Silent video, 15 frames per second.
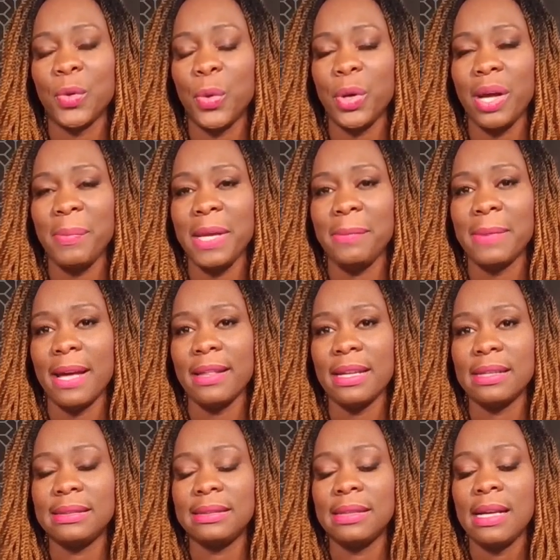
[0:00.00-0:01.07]
What I mean by
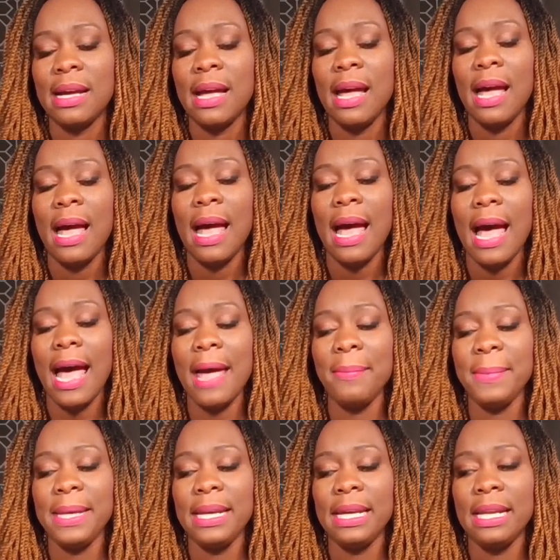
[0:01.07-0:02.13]
this? I
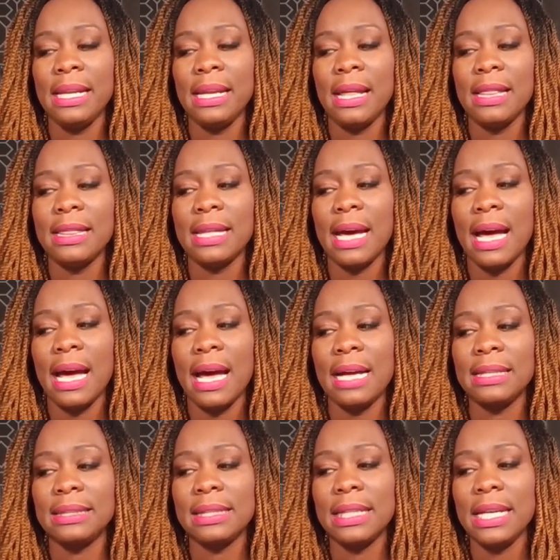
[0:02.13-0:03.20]
mean
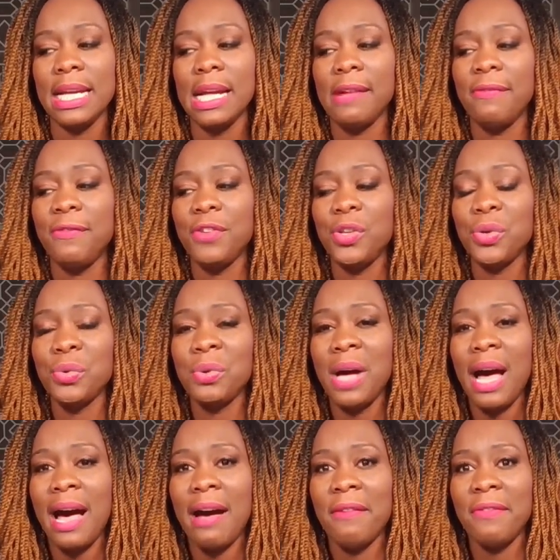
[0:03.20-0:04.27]
that if you
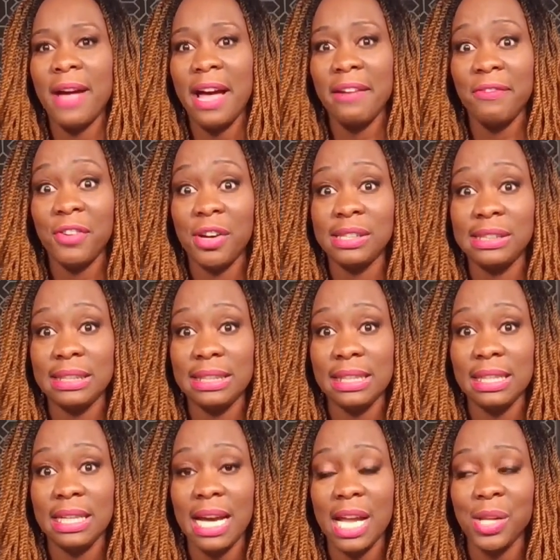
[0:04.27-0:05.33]
have
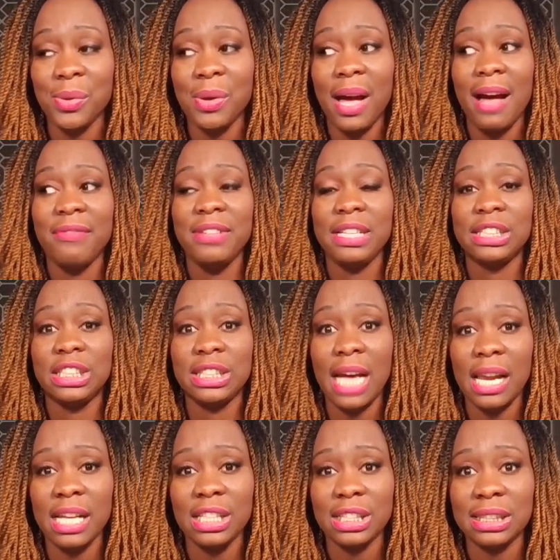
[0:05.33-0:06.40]
adversity and you have these
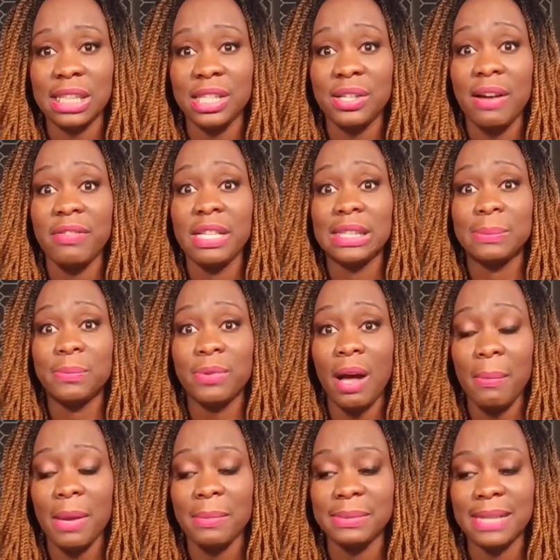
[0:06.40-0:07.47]
challenges and you have these
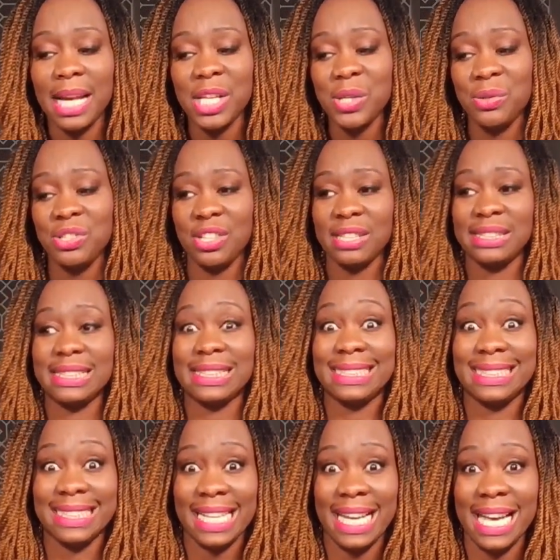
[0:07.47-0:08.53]
problems and you just
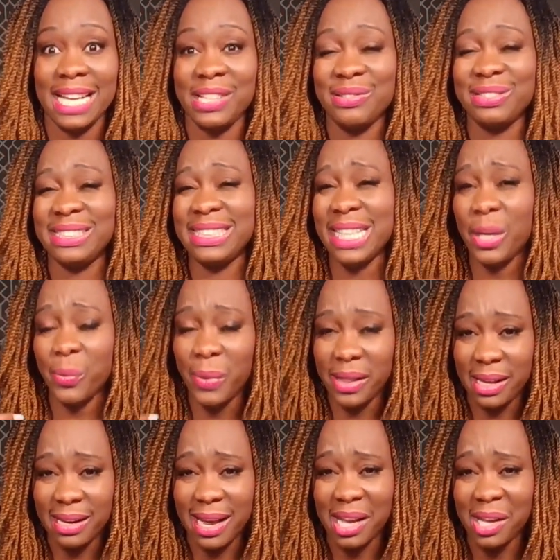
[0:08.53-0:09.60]
stay and you stick
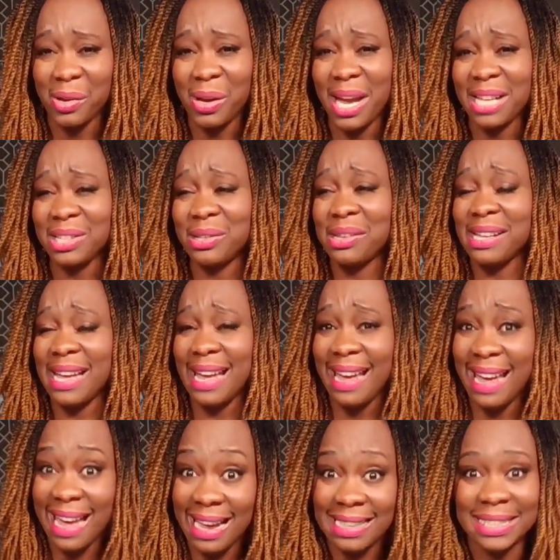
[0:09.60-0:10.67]
with it and you get to the
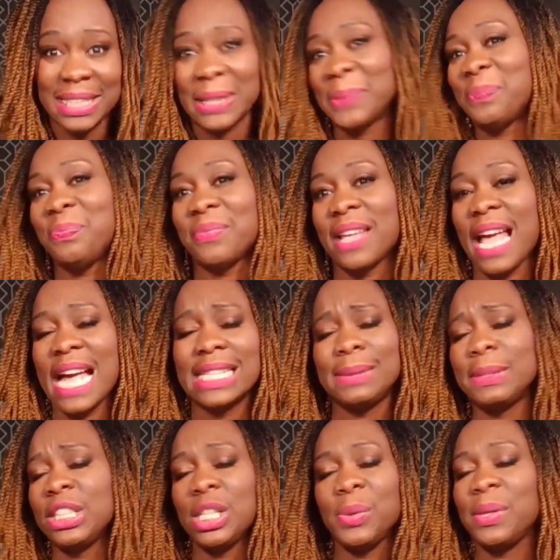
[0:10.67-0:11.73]
end,
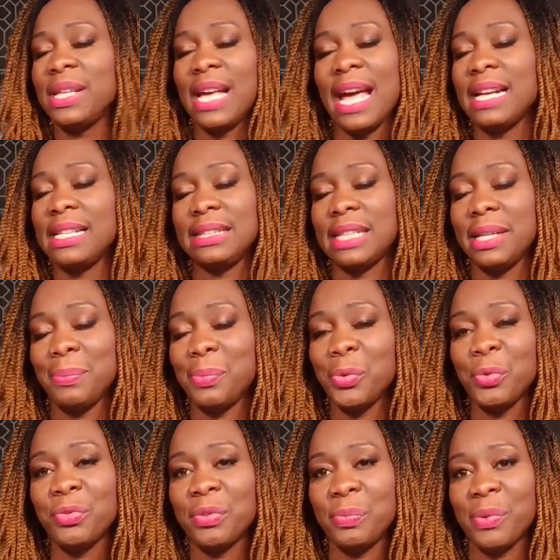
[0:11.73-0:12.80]
especially when the end is an
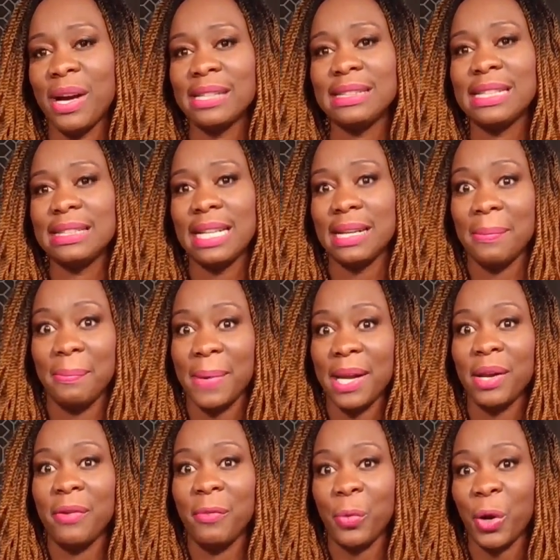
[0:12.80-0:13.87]
improved process and a
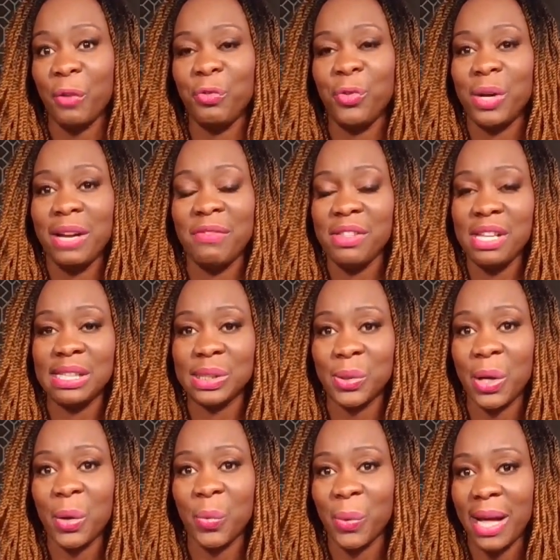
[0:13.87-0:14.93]
better workflow and everything's
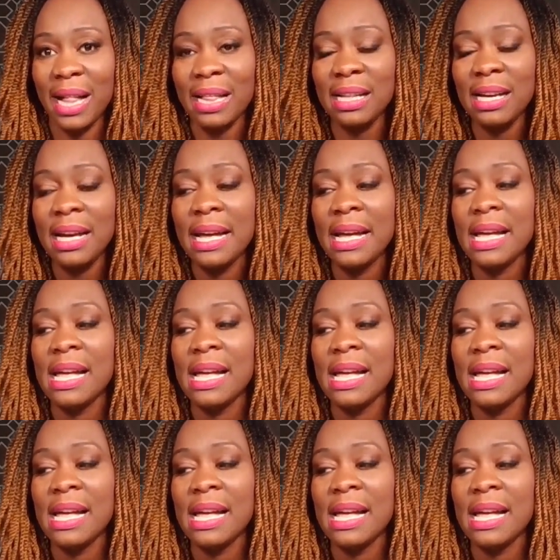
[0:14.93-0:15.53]
going well,